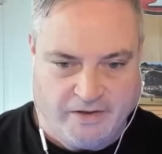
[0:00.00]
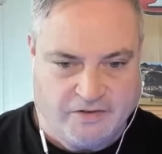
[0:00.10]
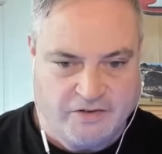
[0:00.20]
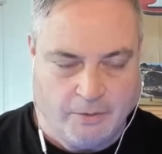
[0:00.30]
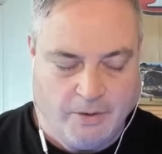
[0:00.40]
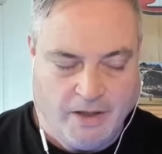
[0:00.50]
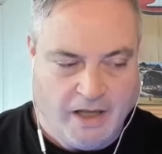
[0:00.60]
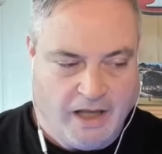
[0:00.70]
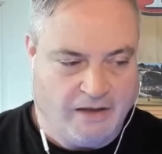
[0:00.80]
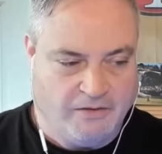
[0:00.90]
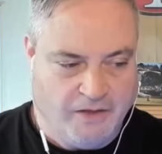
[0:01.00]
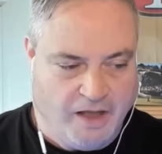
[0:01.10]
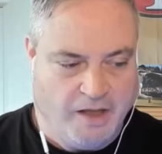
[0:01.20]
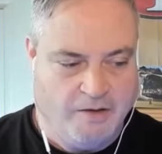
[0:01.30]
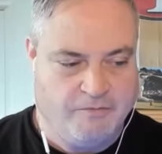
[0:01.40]
So I
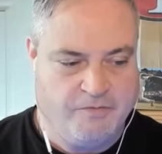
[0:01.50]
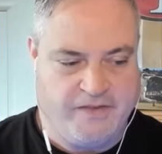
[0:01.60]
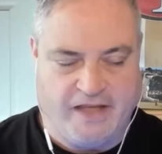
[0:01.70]
love the